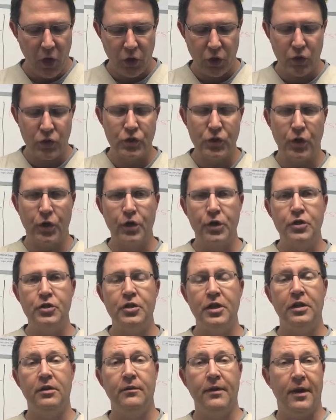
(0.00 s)
you turn a
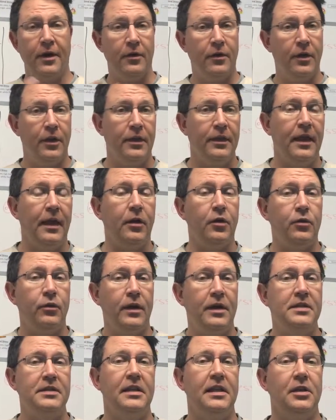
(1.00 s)
generator that
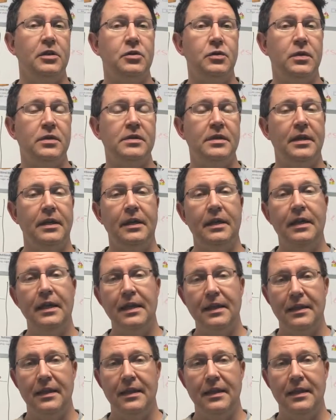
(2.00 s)
creates electricity